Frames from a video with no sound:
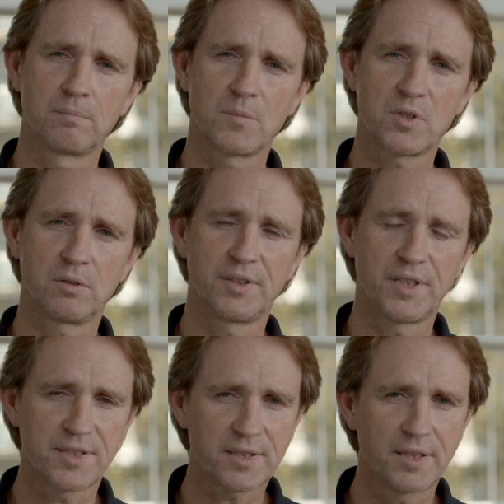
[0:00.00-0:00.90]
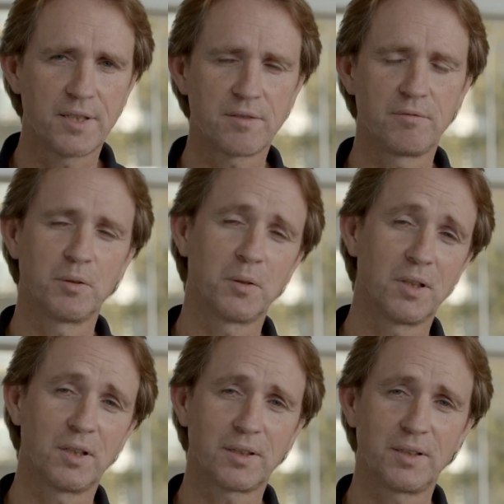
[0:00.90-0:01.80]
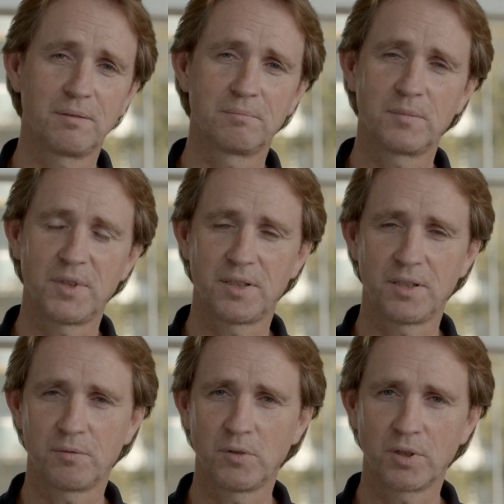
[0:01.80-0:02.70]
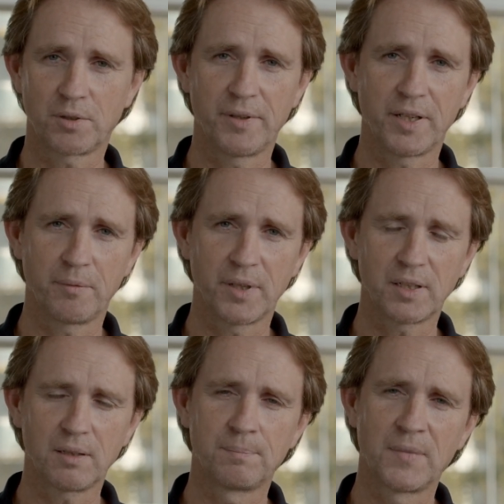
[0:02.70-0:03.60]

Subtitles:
So in this case, we were lucky. It did work very well.